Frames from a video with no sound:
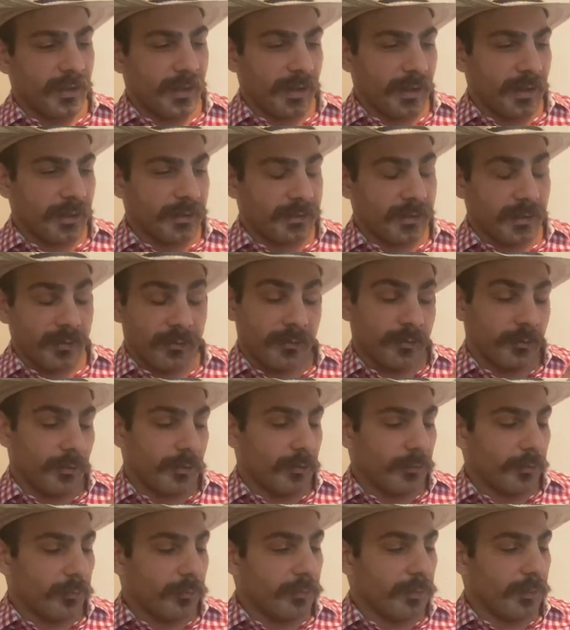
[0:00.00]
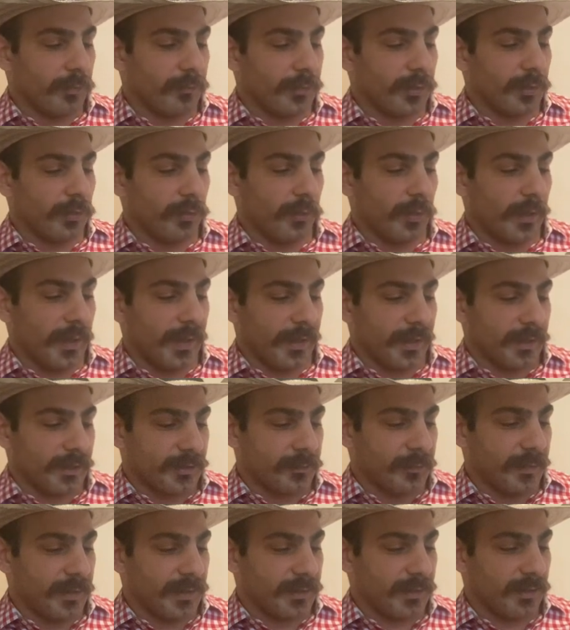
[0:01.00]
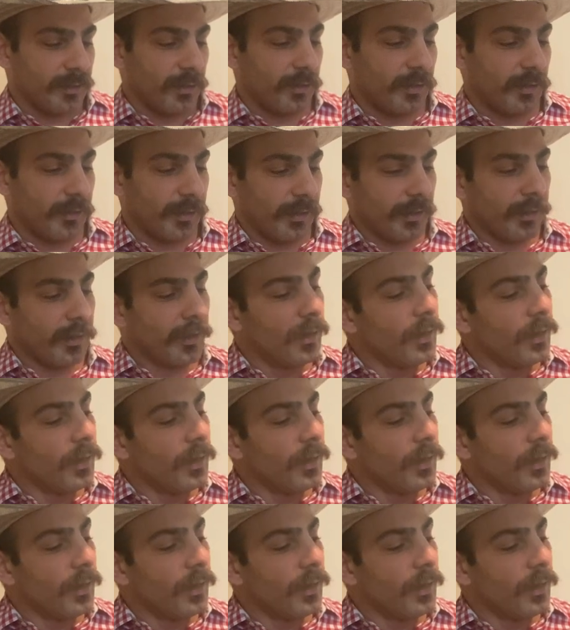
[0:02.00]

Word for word: I guess I don't know the, the butyl I guess makes it hard.